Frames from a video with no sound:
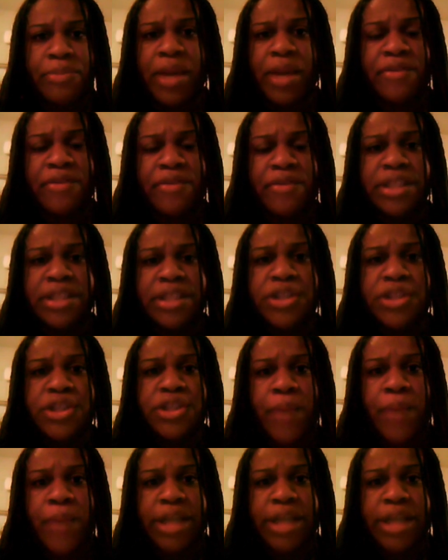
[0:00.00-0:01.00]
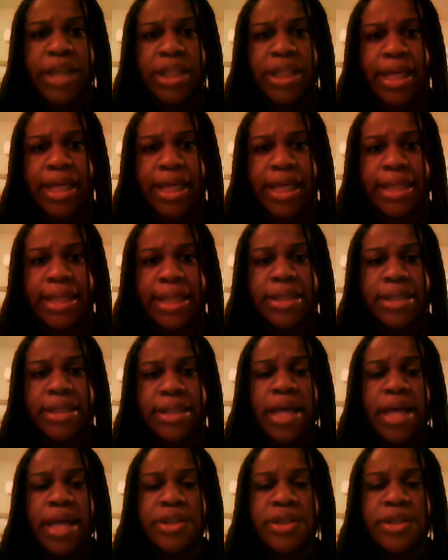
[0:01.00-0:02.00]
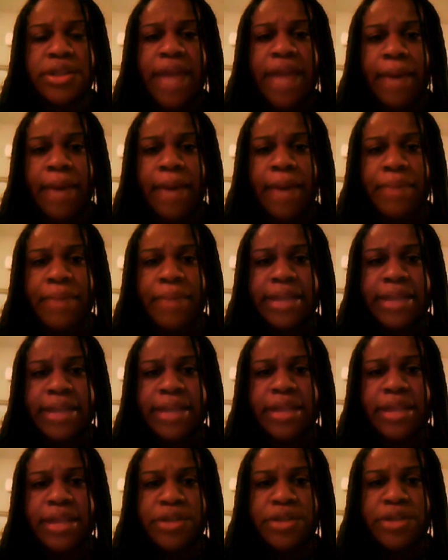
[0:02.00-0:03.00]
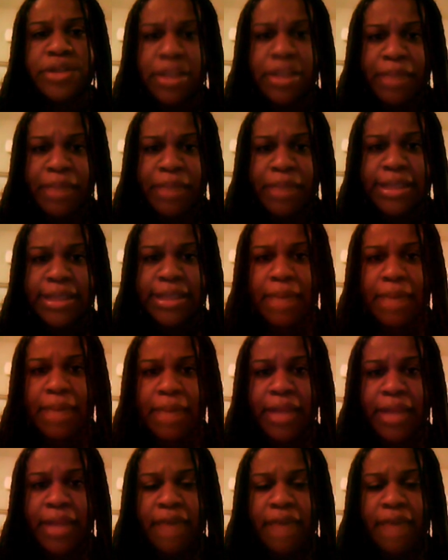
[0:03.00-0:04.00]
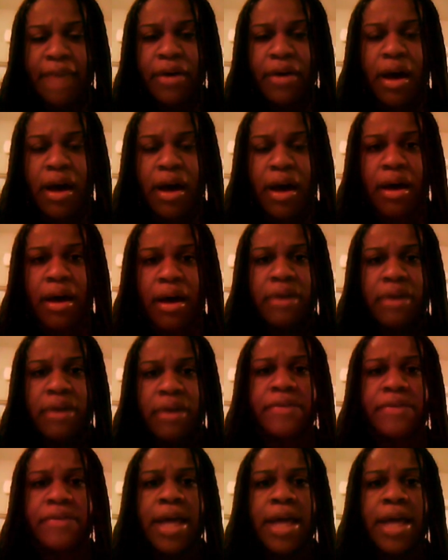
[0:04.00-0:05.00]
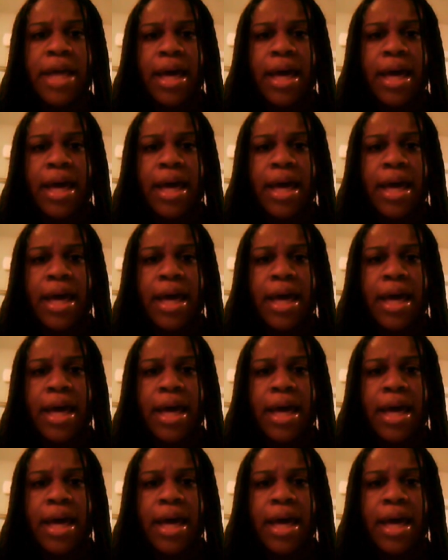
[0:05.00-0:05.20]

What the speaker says: whatever the situation is. So that means that there should be some level of